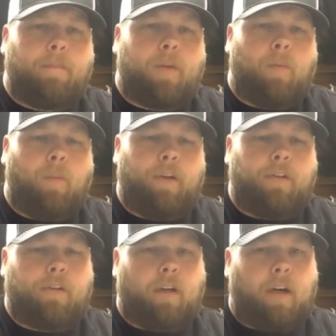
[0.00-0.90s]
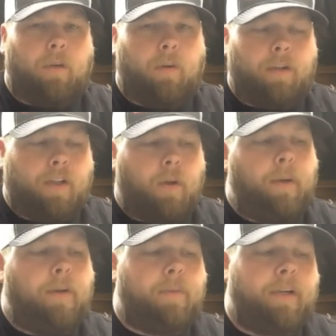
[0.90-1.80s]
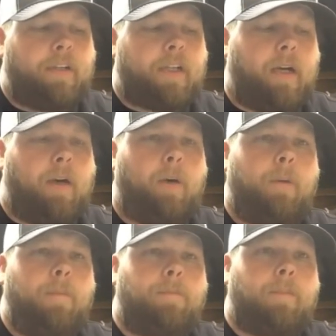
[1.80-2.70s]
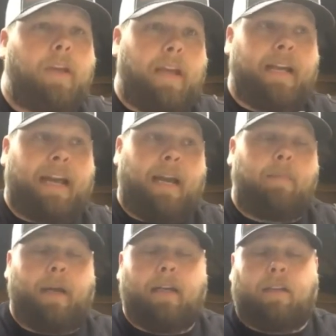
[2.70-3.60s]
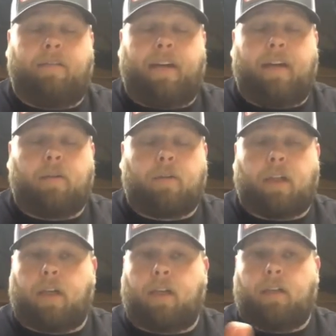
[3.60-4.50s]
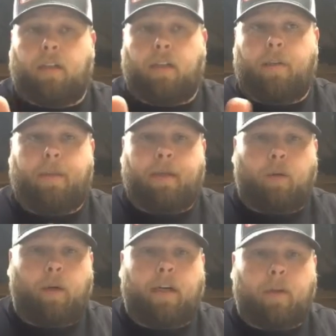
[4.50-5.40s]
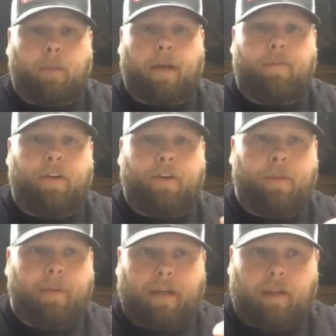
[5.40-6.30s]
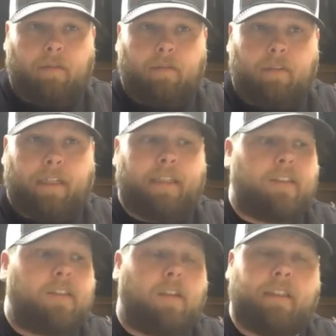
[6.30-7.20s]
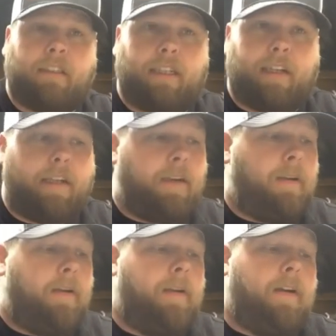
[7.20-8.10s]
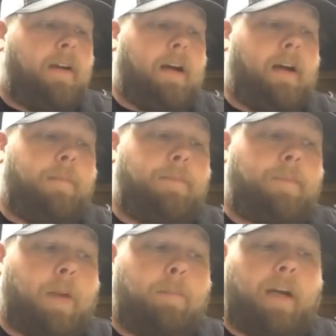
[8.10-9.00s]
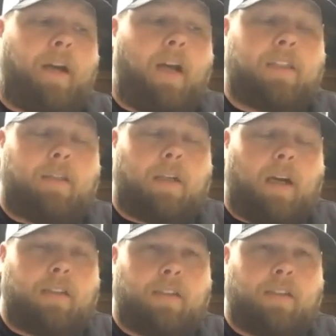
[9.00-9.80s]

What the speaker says: when you start going toe in with your toe, it can make the vehicle turn a little bit quicker whenever you do make changes on your steering. But it also causes